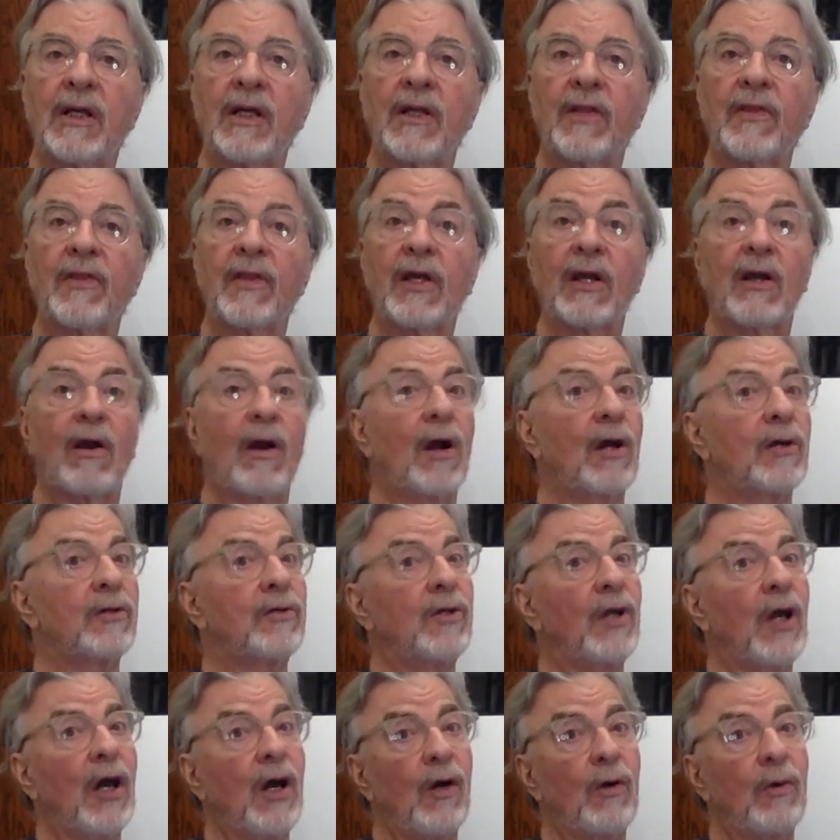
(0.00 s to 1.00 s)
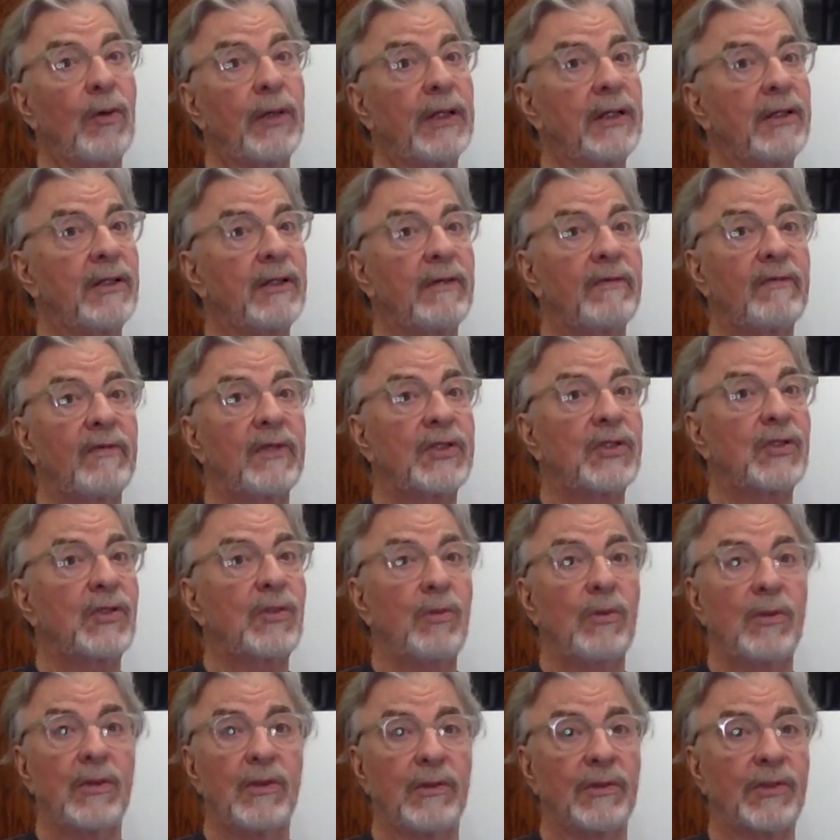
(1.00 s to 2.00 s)
There are no
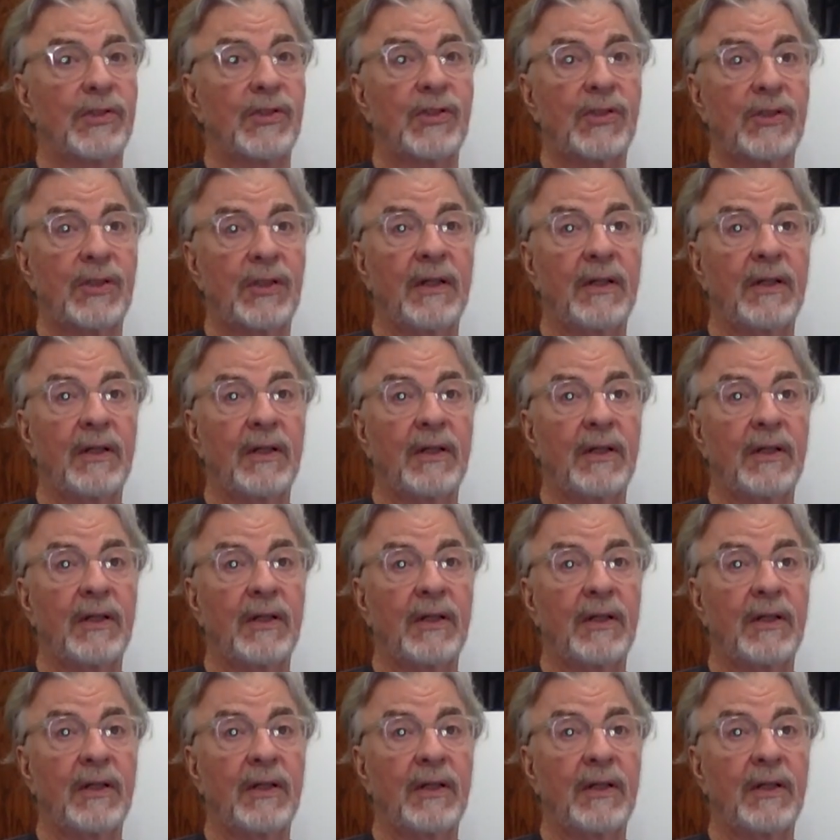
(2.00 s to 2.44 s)
individuals.